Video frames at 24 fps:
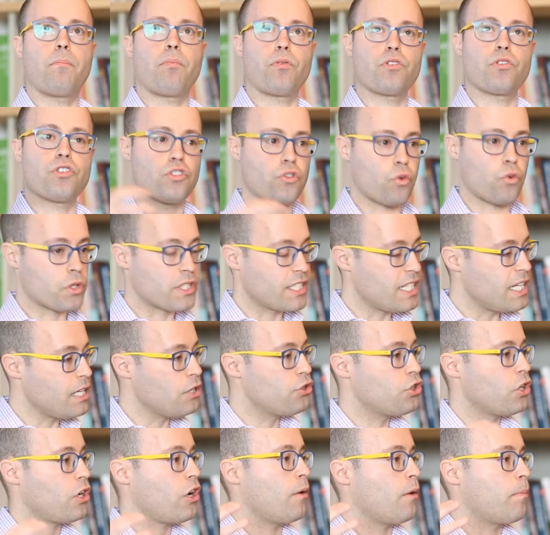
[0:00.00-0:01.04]

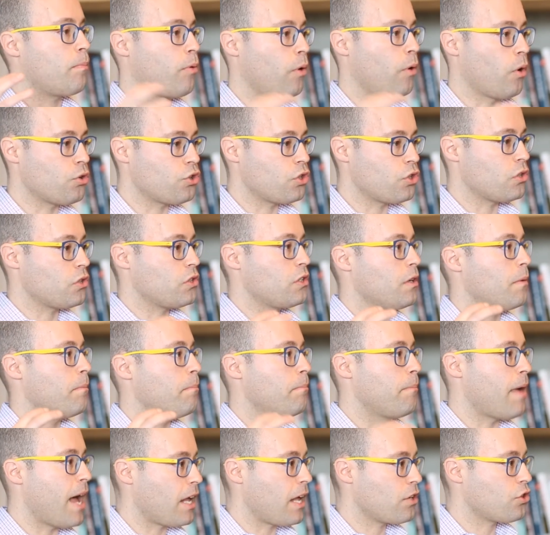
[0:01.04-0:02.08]
strategic approaches to
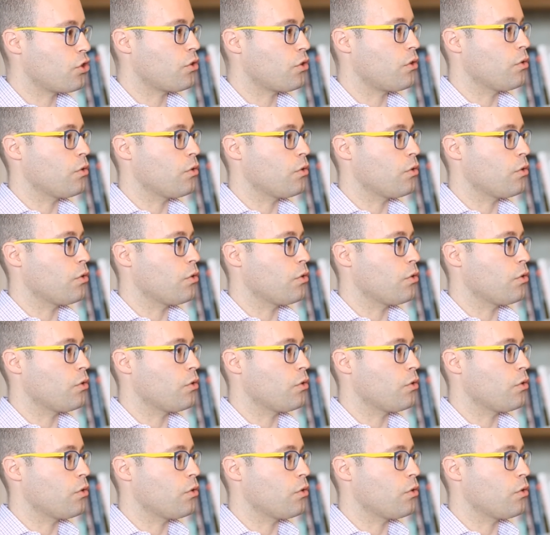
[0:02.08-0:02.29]
match